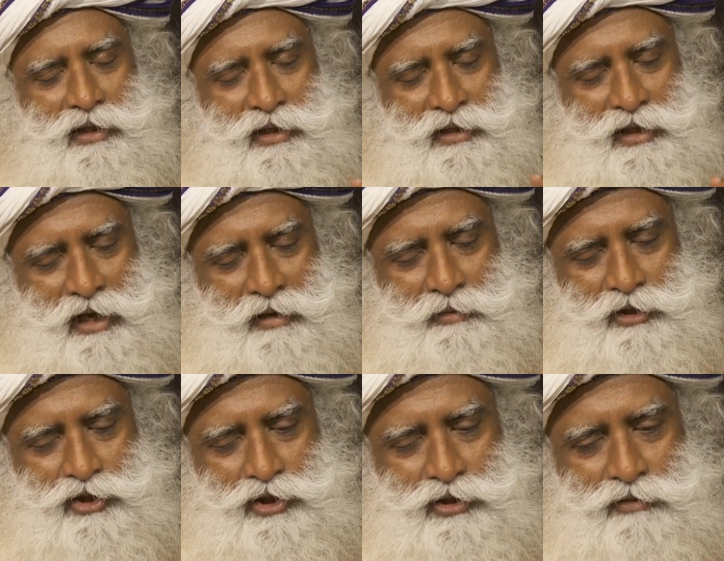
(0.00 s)

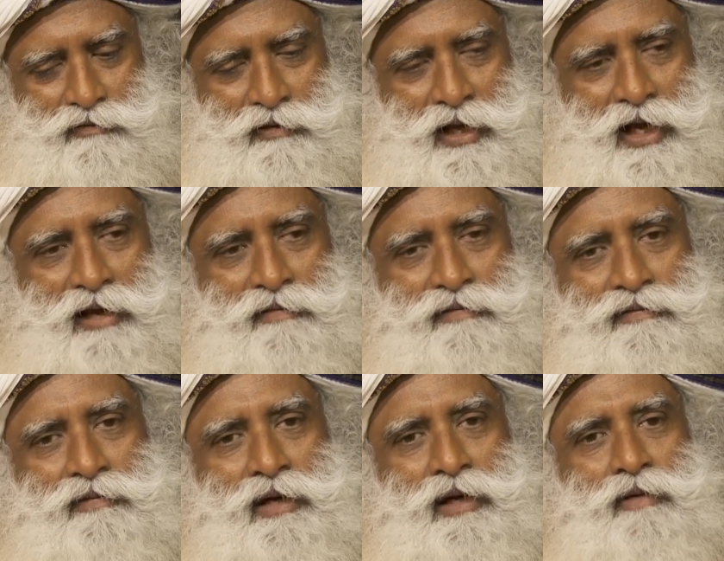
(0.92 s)
dimension of life
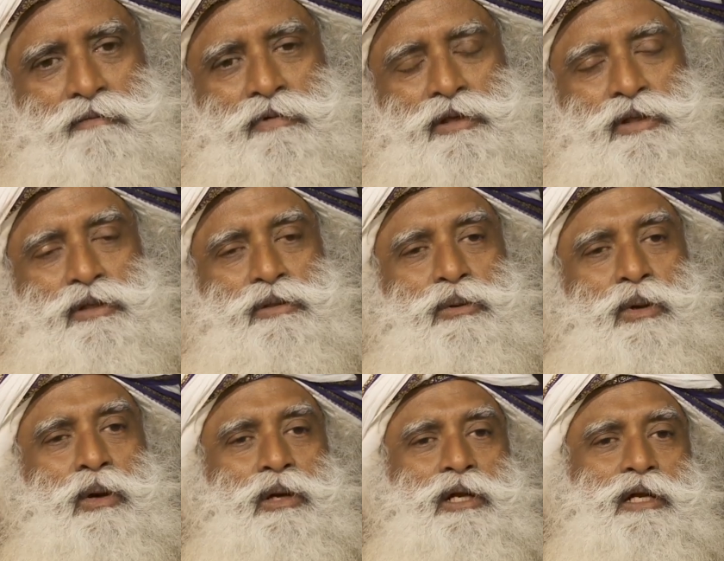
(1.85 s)
which is
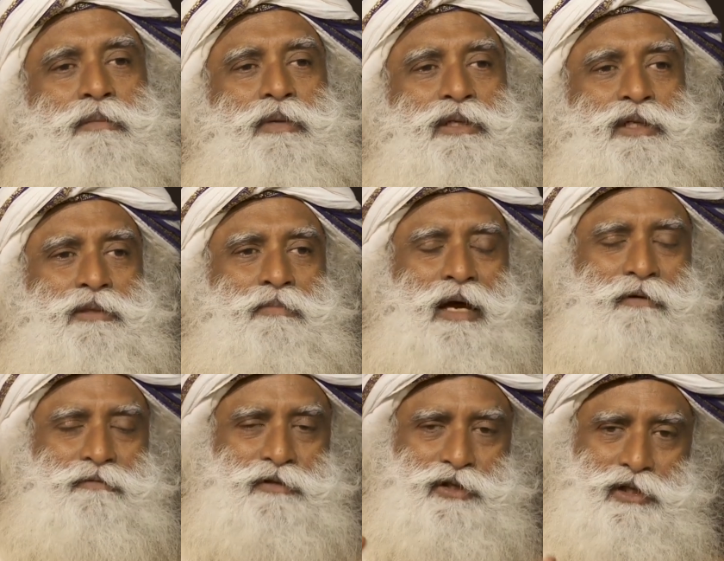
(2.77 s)
not limited by
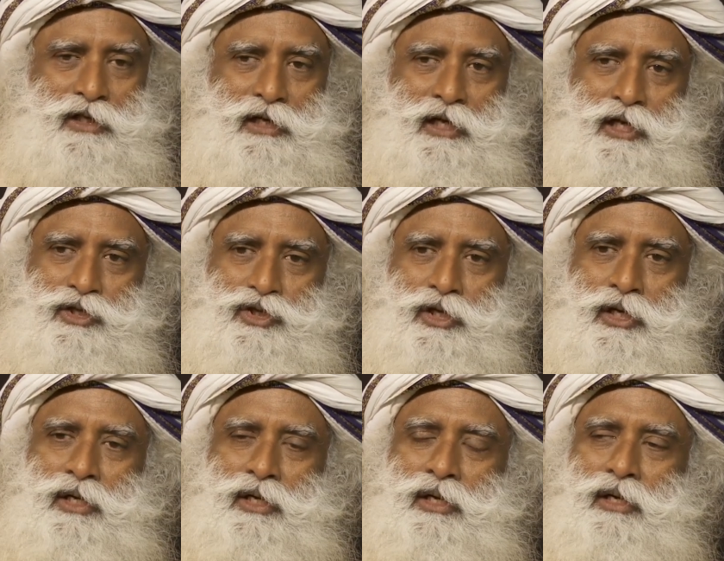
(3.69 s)
physical
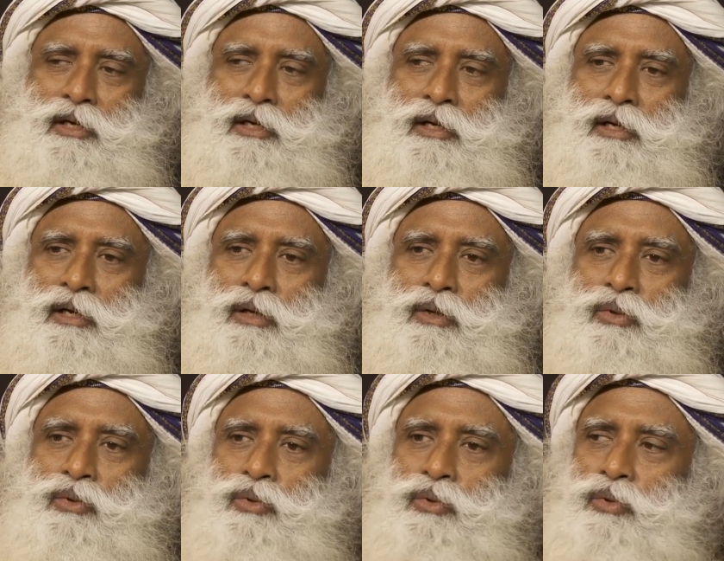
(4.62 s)
nature.
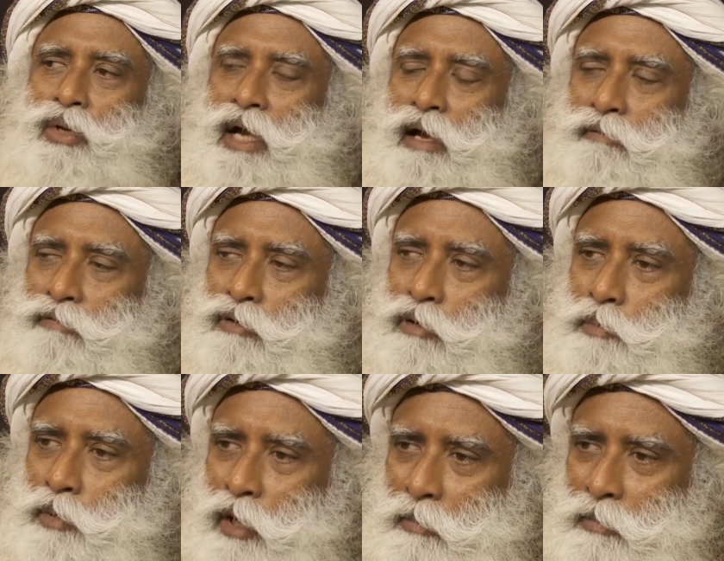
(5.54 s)
You have no
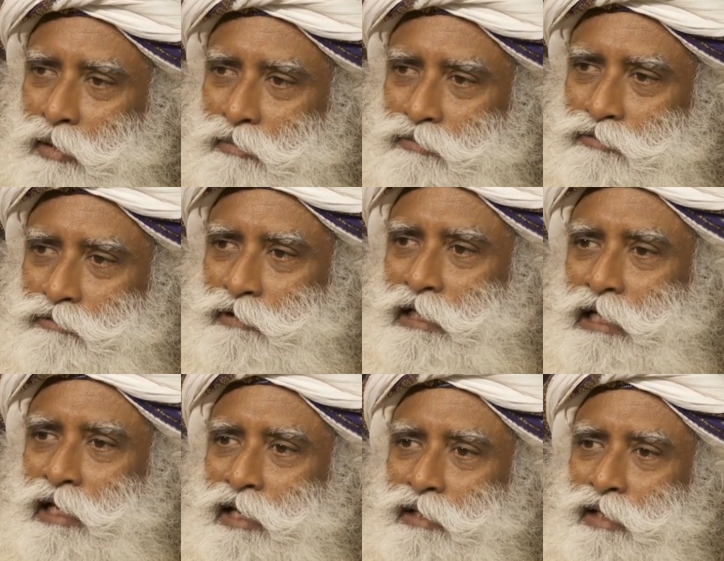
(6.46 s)
problem
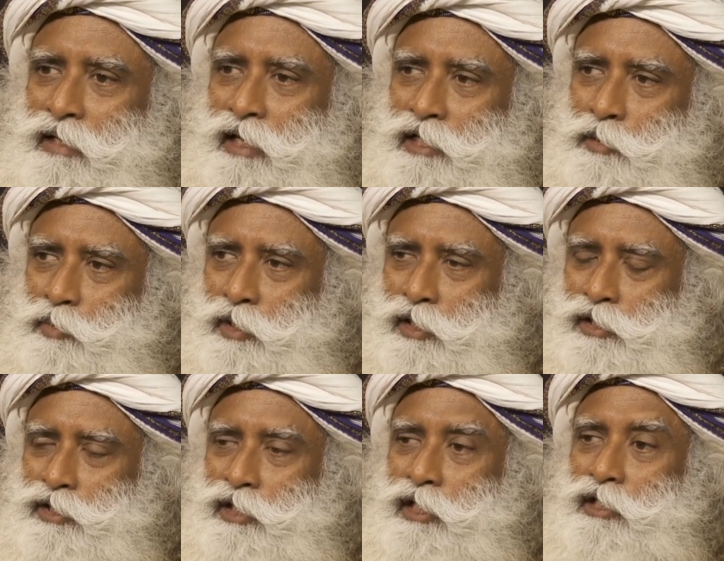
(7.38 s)
feeling it and
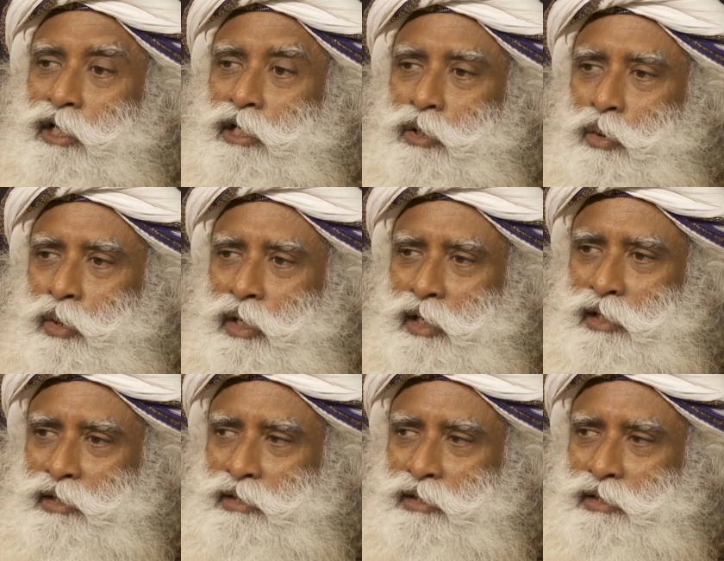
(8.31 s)
experiencing it and knowing it.